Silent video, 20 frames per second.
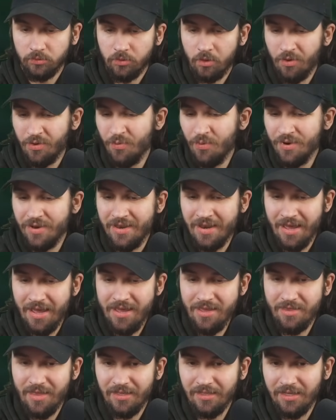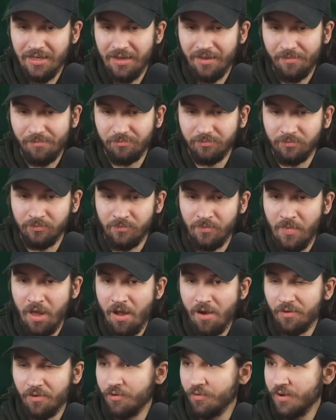Oh, he went knight? That's kind of
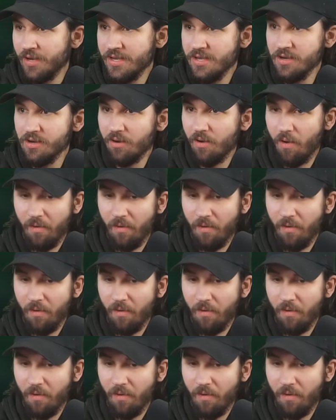not great.